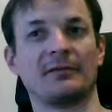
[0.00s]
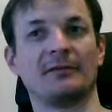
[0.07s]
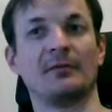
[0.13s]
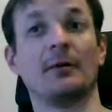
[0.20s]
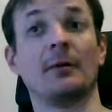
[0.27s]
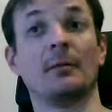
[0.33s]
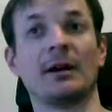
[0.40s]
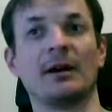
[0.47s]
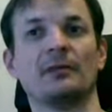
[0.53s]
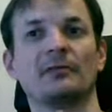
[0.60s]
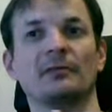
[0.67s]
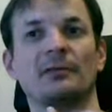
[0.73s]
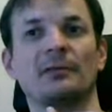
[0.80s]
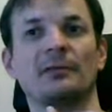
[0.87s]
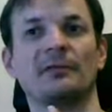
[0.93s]
the
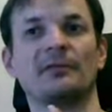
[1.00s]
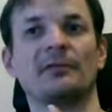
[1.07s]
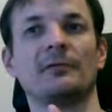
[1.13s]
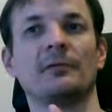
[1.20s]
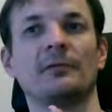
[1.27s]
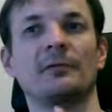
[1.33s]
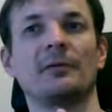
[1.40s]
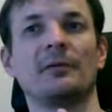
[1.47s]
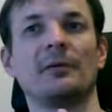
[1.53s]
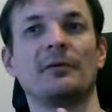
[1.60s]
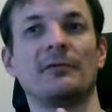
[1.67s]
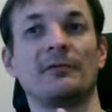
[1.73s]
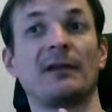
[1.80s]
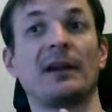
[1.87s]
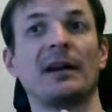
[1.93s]
amount of
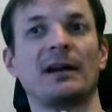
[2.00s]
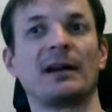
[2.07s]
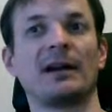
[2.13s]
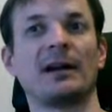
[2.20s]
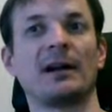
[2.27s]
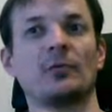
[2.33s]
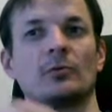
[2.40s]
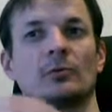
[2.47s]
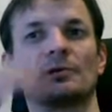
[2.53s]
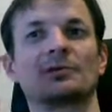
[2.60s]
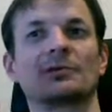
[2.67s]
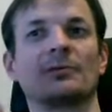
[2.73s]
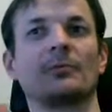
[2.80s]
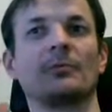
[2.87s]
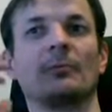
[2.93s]
flying
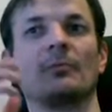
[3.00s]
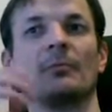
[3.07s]
outwards